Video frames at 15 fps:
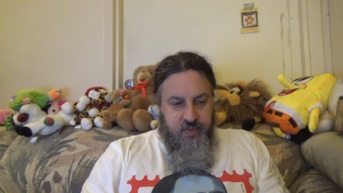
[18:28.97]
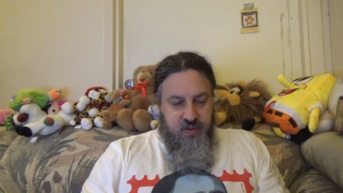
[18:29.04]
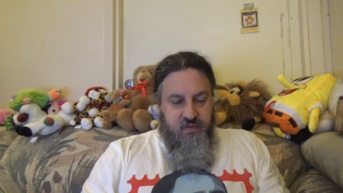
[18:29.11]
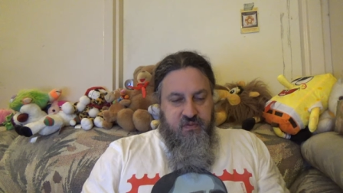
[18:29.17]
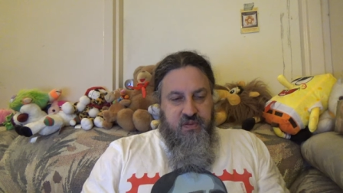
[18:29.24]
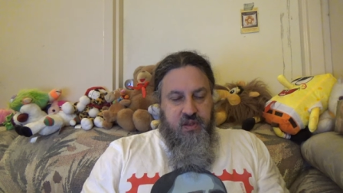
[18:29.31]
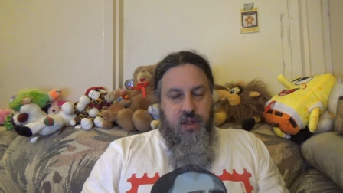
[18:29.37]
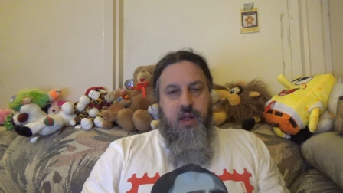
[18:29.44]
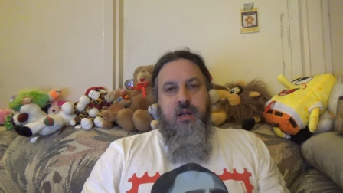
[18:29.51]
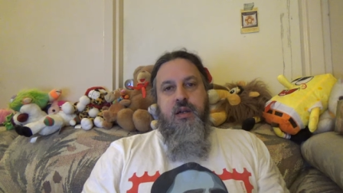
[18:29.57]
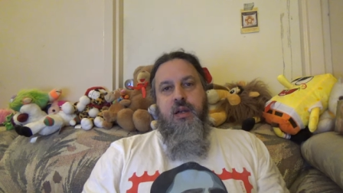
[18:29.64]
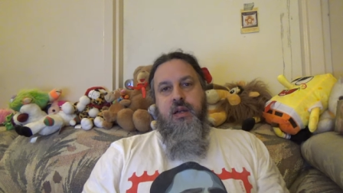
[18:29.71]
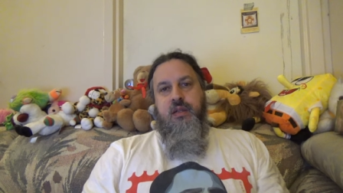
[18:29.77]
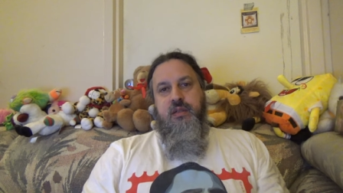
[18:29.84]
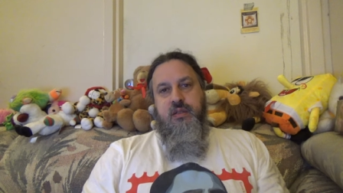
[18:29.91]

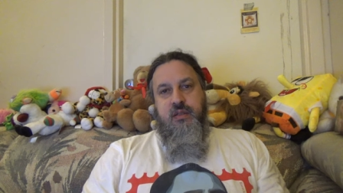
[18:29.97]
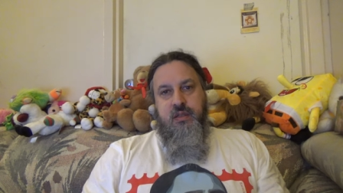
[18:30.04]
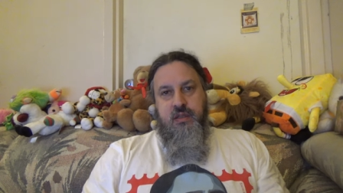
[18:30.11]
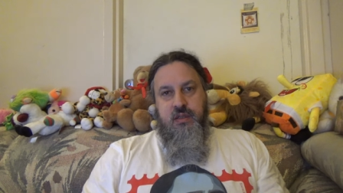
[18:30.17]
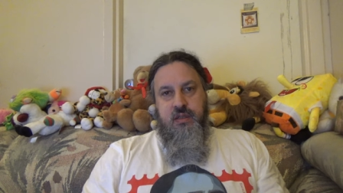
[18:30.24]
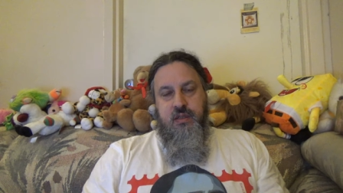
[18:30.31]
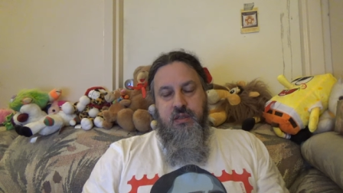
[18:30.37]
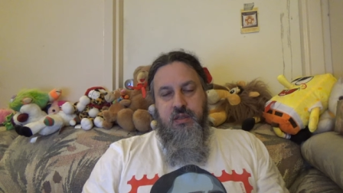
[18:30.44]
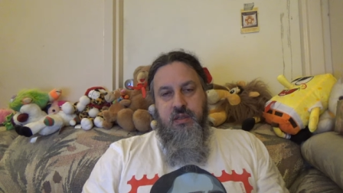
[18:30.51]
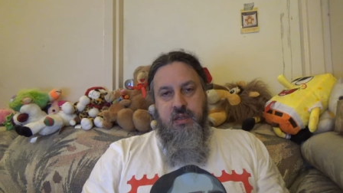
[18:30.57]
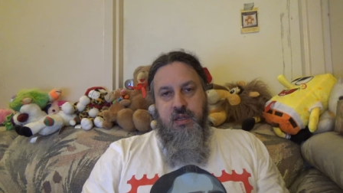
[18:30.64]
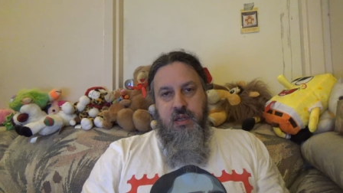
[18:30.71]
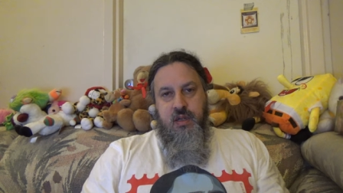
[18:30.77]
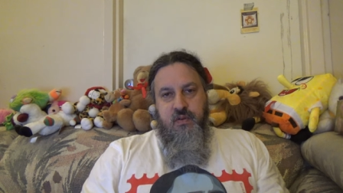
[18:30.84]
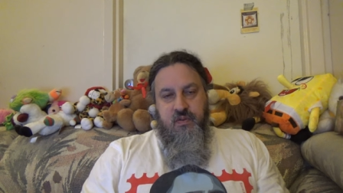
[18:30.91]
vloggers,
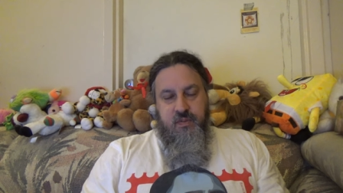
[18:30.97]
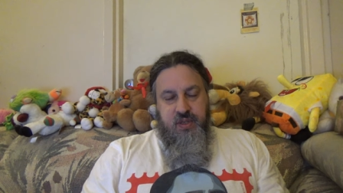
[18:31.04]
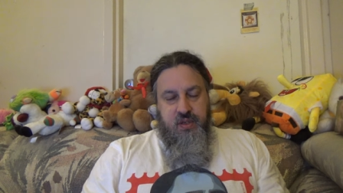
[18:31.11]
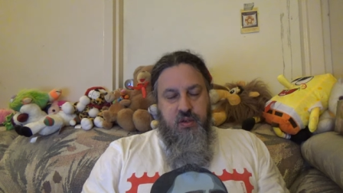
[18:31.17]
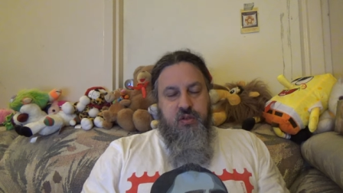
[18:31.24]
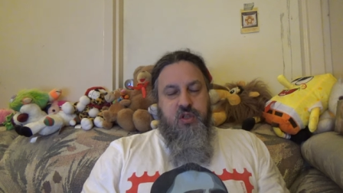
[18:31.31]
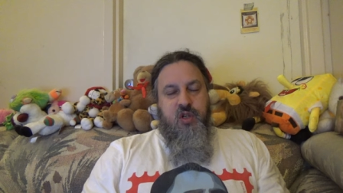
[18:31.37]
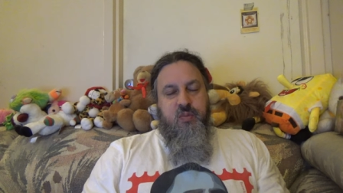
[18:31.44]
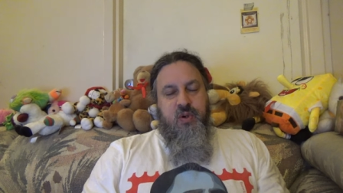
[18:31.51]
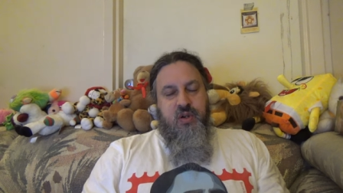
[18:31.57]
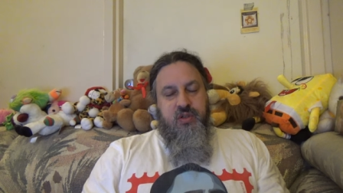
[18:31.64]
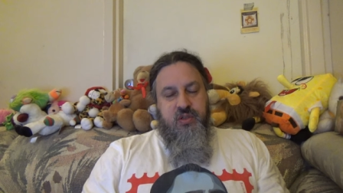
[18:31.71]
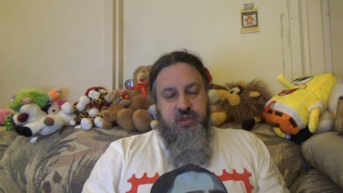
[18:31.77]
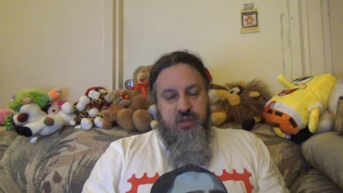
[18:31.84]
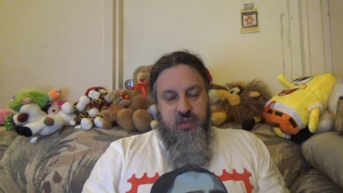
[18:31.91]
from the
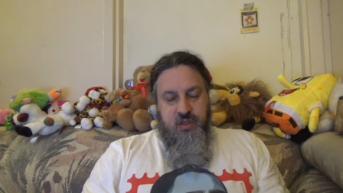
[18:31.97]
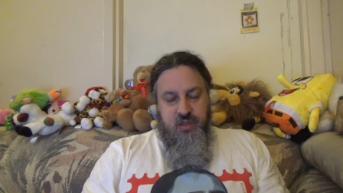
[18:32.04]
YouTubers